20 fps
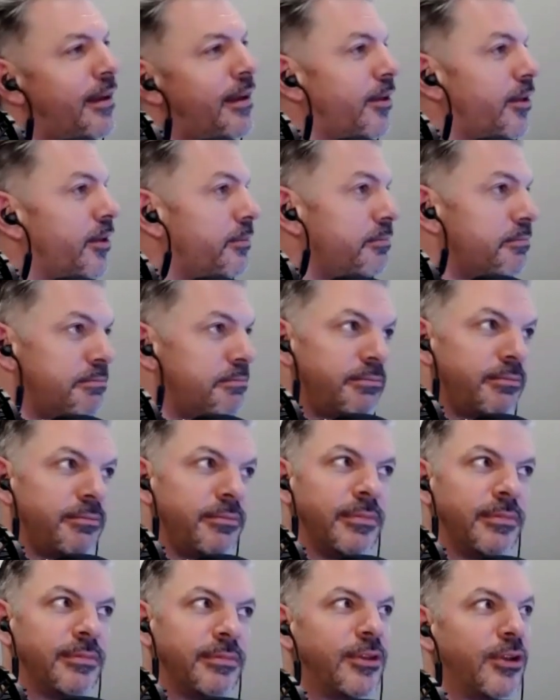Right. Well,
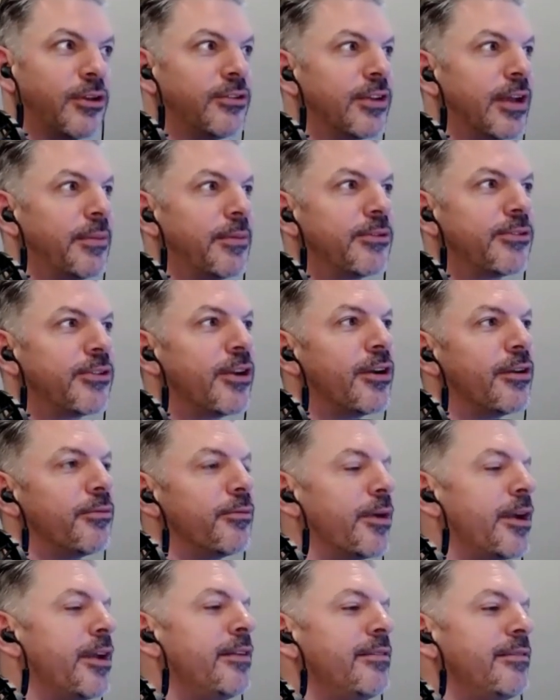good time to
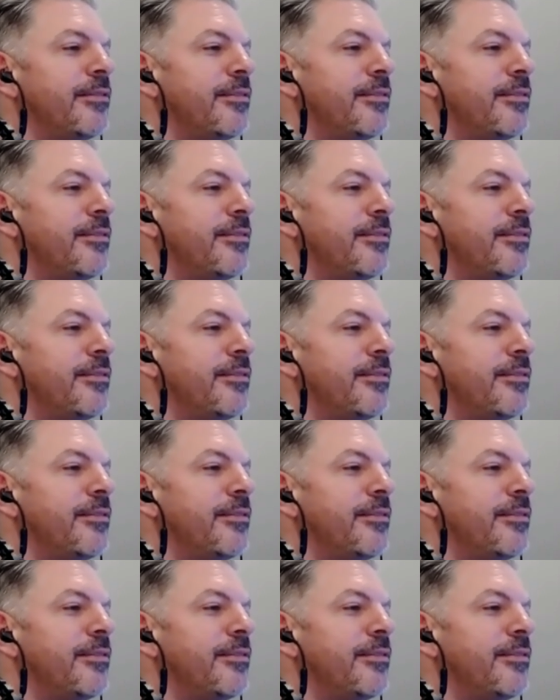start, right?